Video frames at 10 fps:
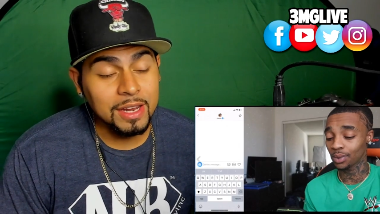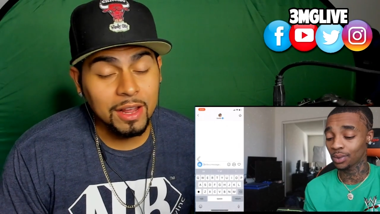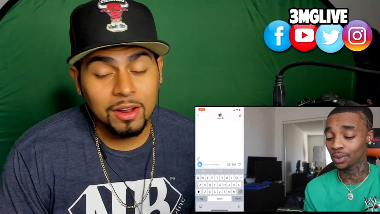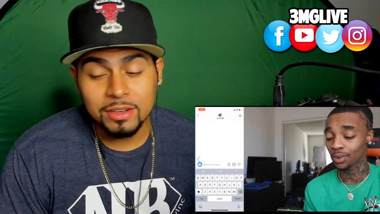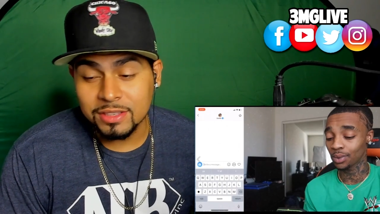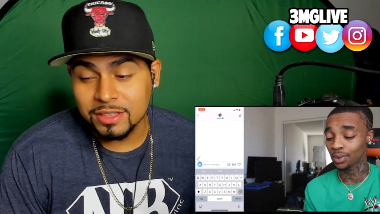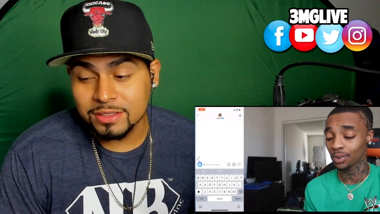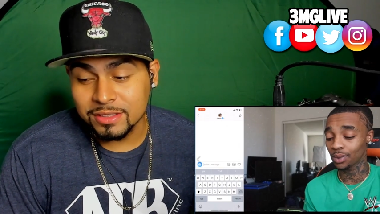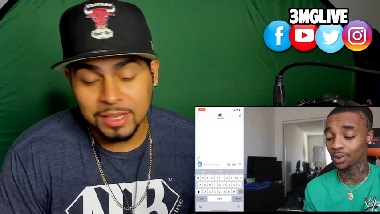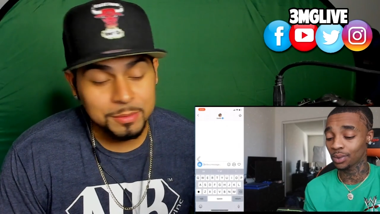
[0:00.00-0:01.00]
Speaker 1: neck Garcia's
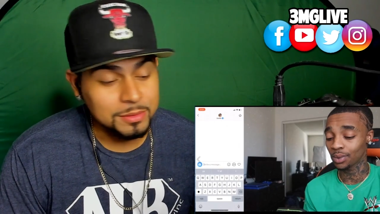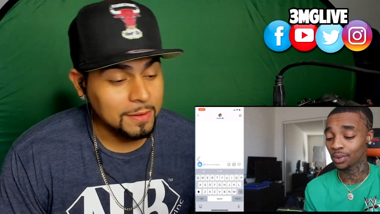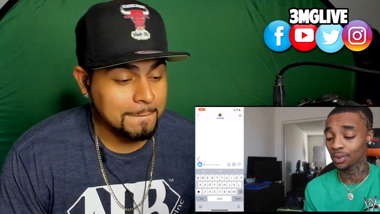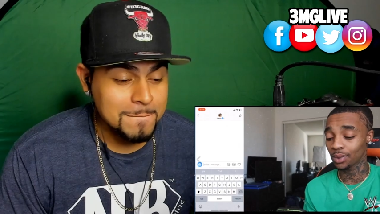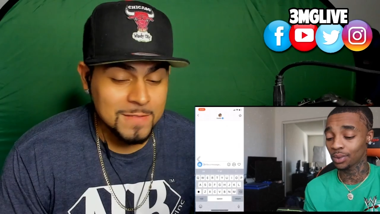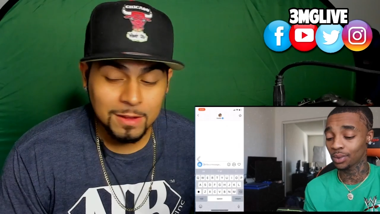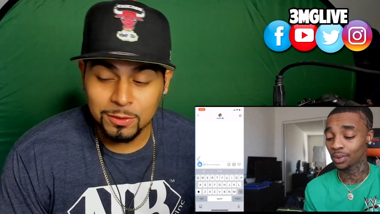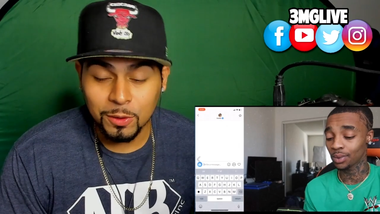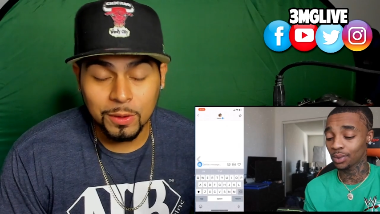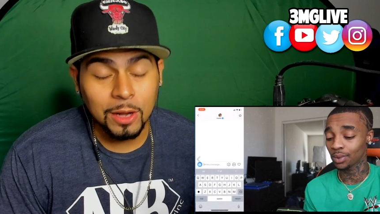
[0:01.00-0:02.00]
his lips,
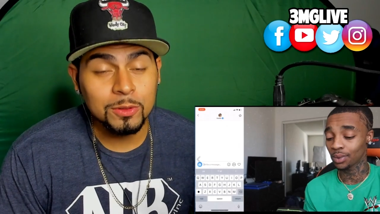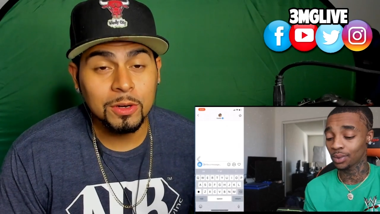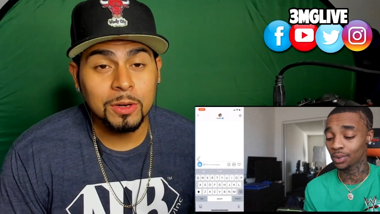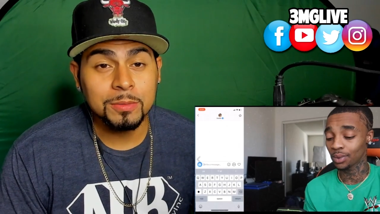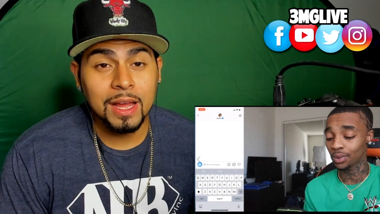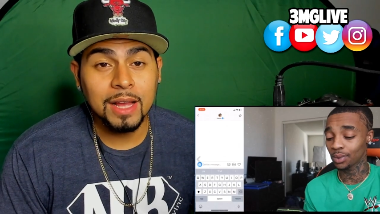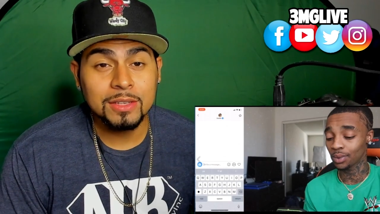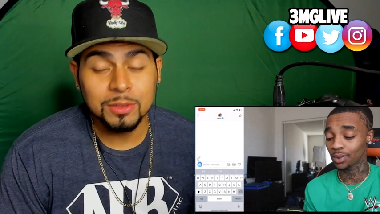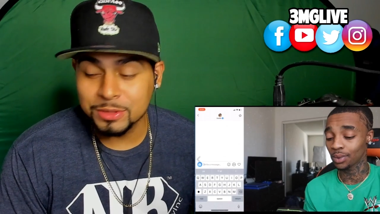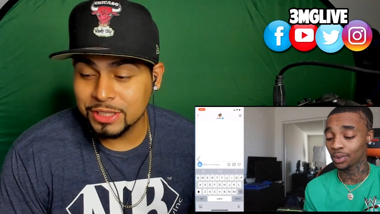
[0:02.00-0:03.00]
you know what I'll do to them
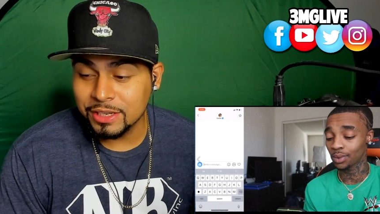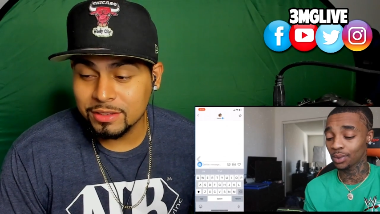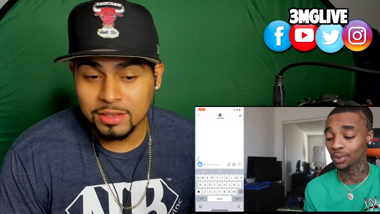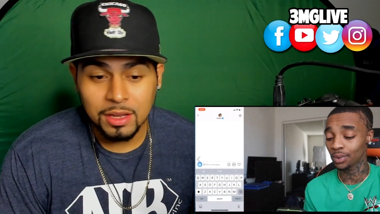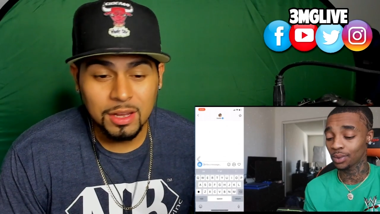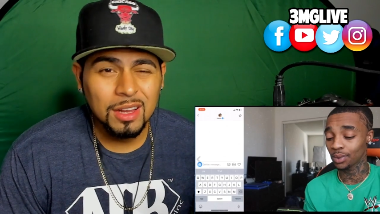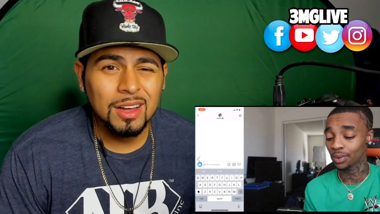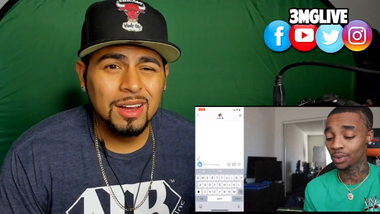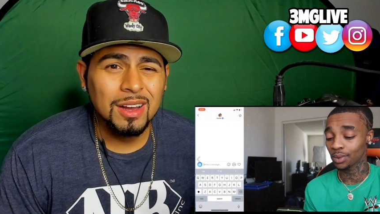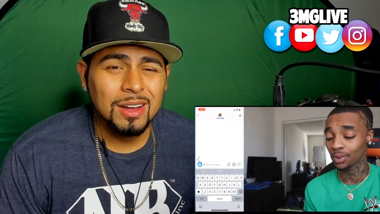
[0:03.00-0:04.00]
things or them cheeks?
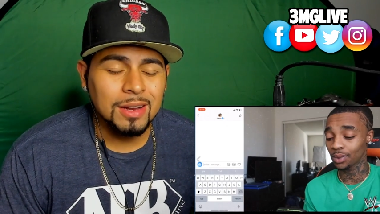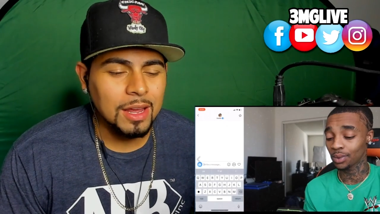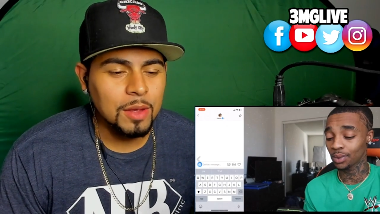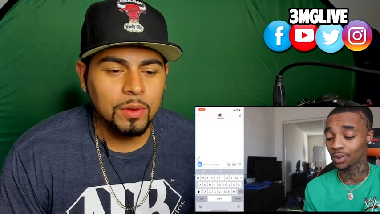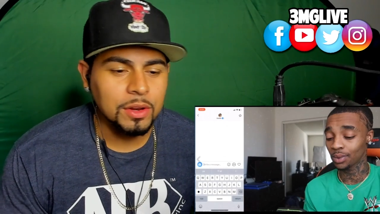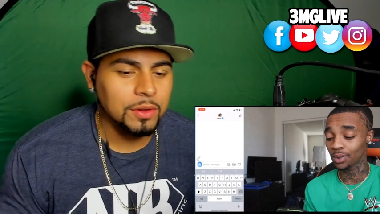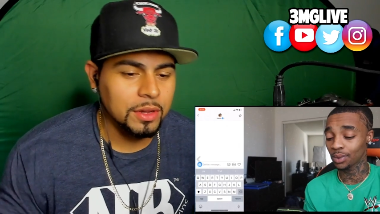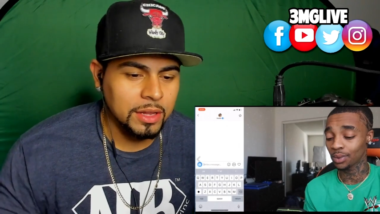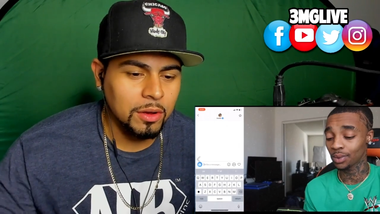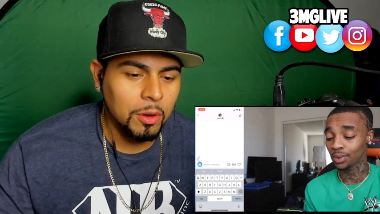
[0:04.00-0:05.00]
Nah, he wouldn't do
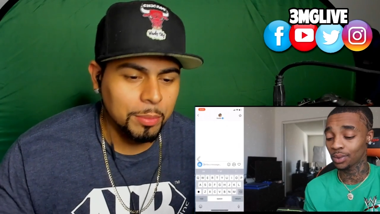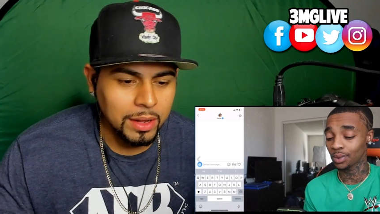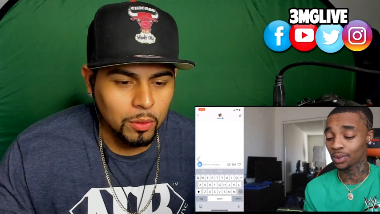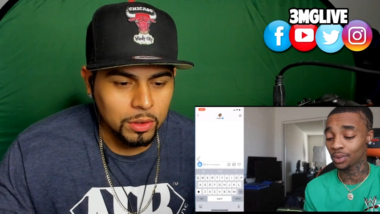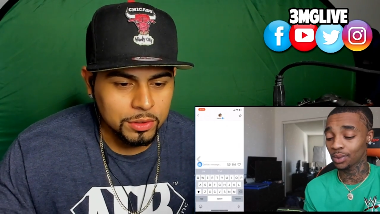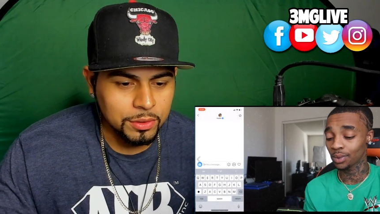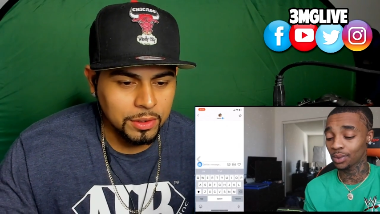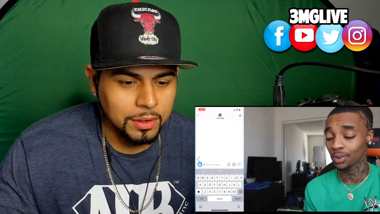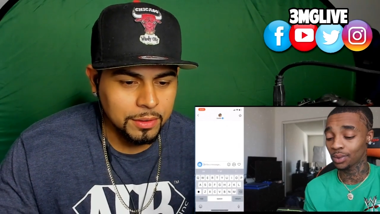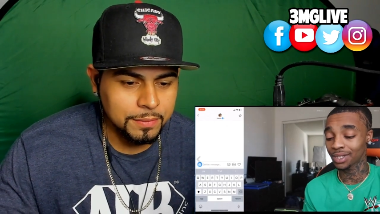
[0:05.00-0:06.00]
anything. He'll go play Call of
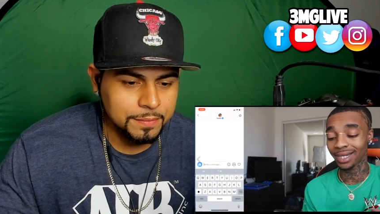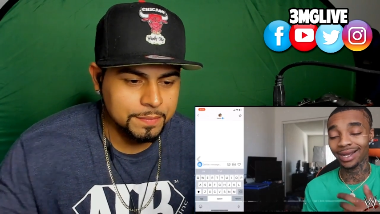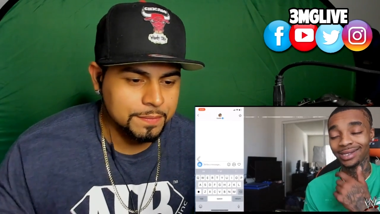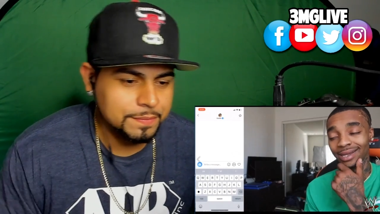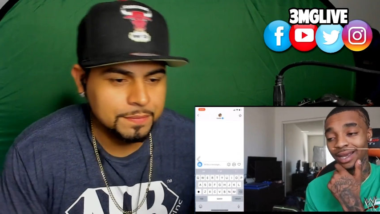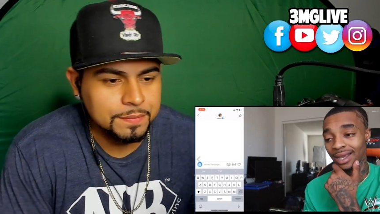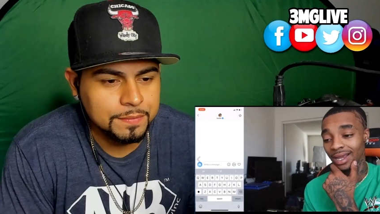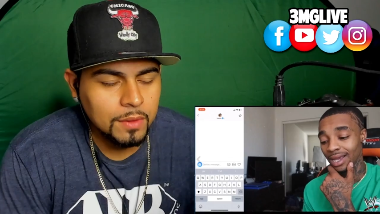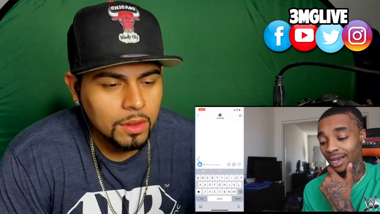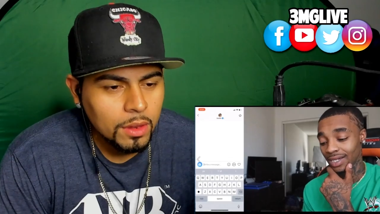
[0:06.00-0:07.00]
Duty.
Speaker 2: what should I
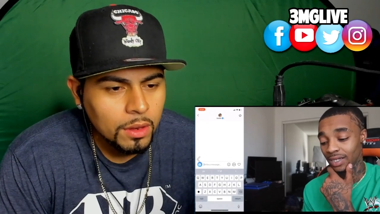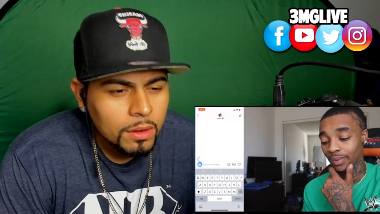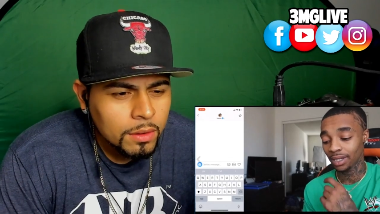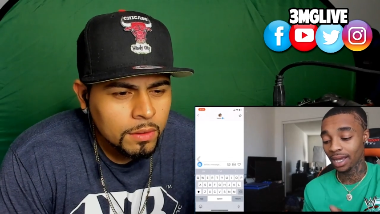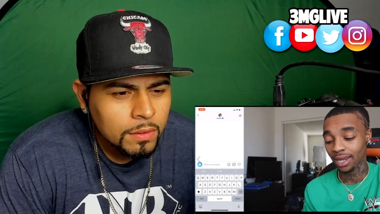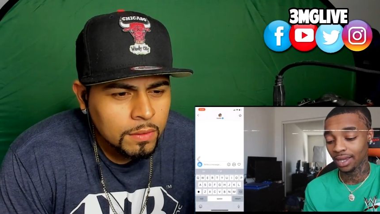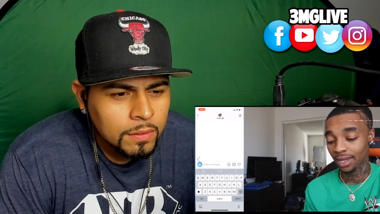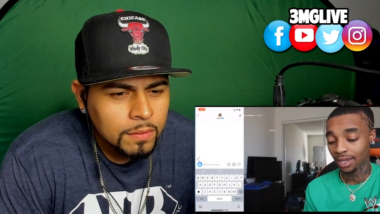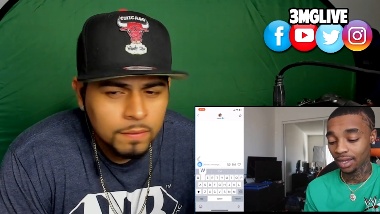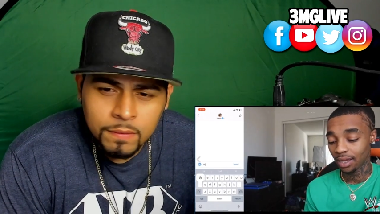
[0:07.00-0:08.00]
say? I should be
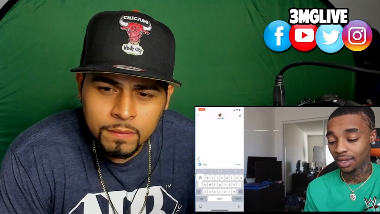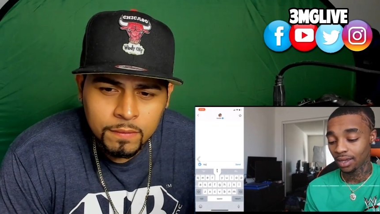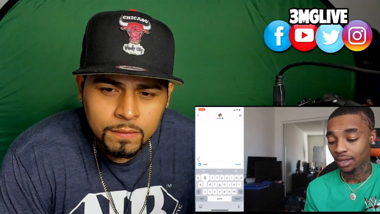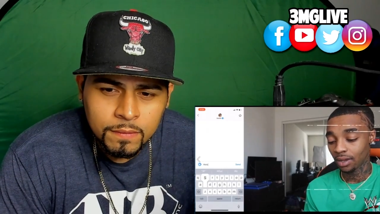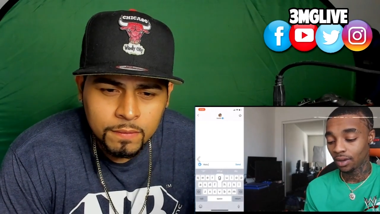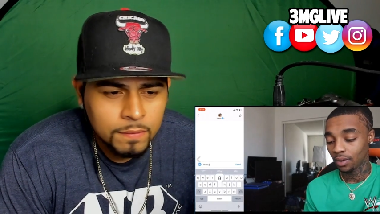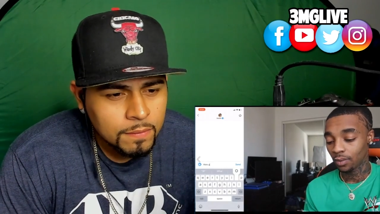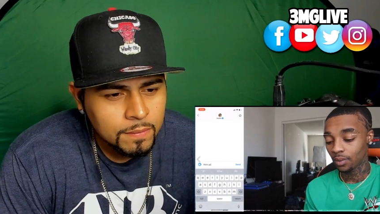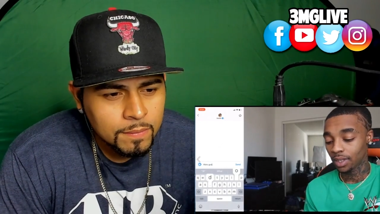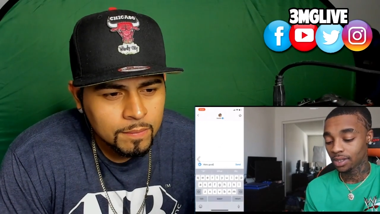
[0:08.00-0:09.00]
like,
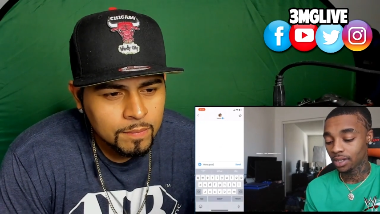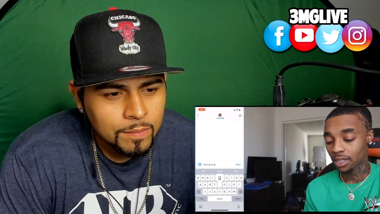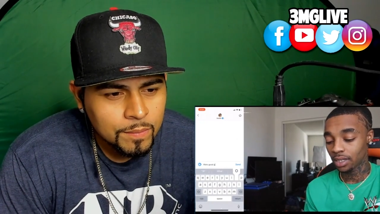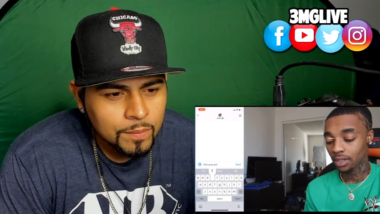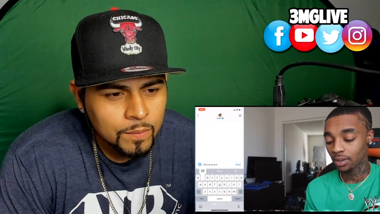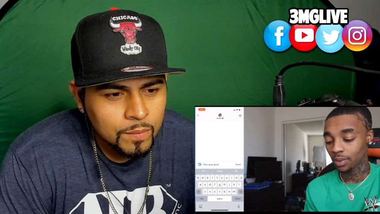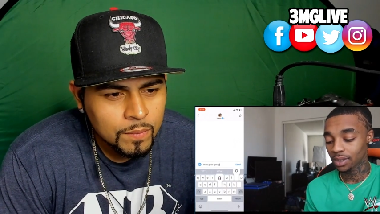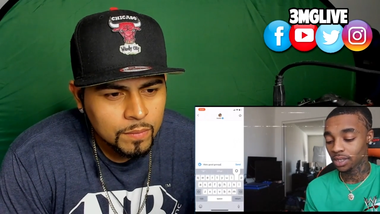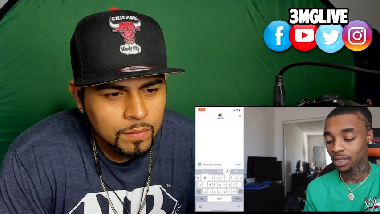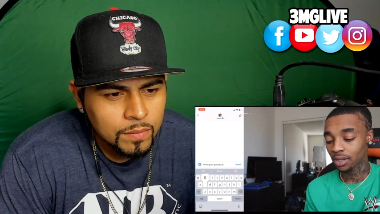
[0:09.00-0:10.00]
what's good?
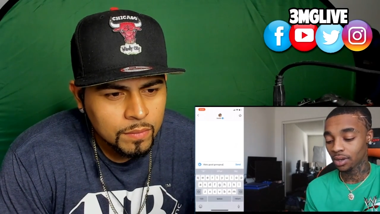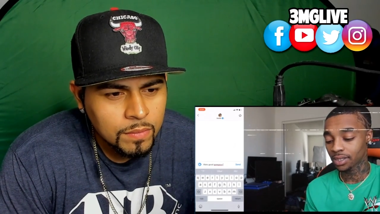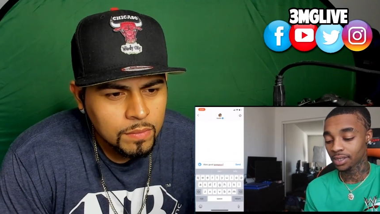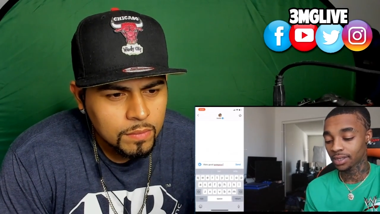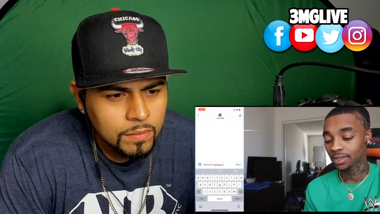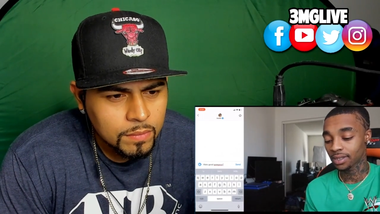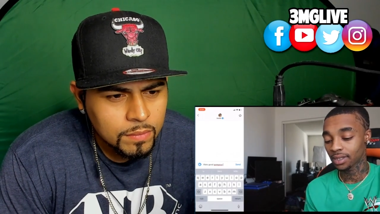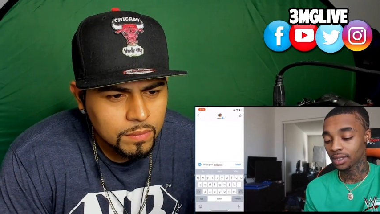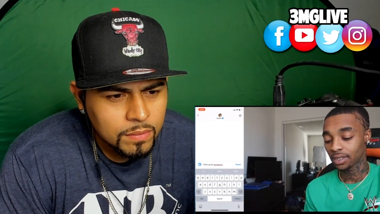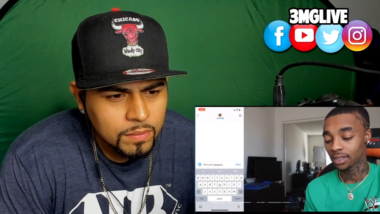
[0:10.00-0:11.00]
What's good, gorgeous?